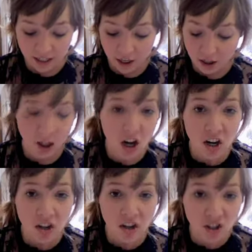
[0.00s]
a
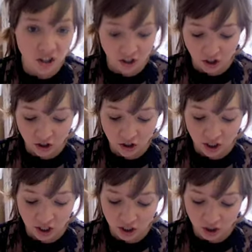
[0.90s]
large,
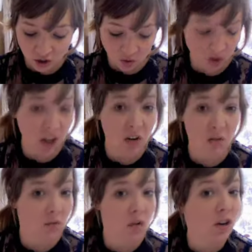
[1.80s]
starchy, sweet
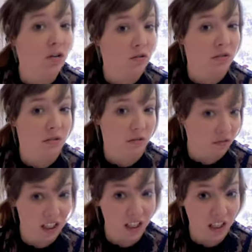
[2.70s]
root,
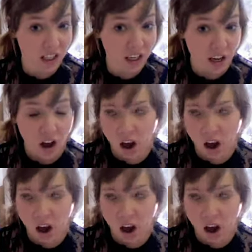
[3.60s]
really,